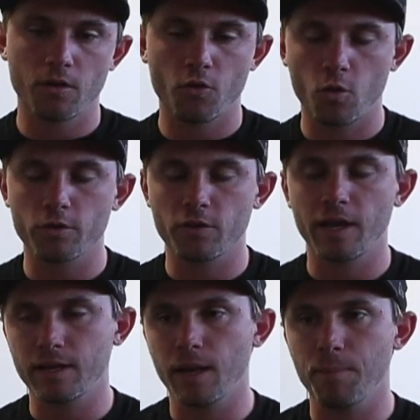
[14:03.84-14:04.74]
of course,
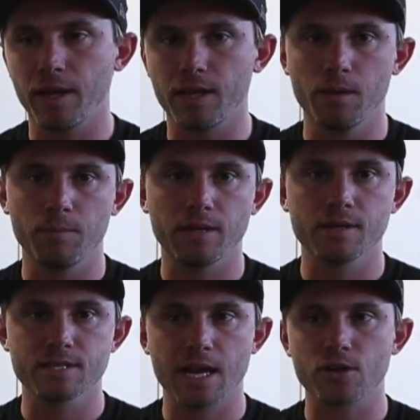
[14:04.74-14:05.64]
like nitpicking
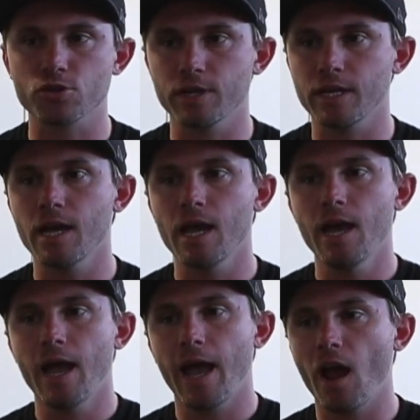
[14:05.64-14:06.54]
because naturally,
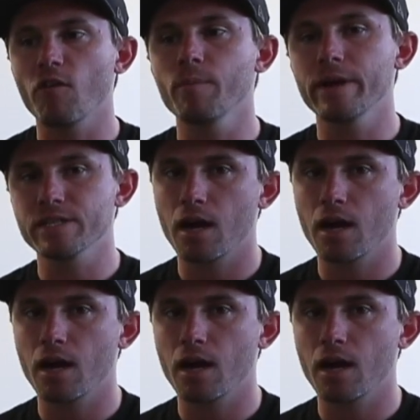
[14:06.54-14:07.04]
hey, everybody's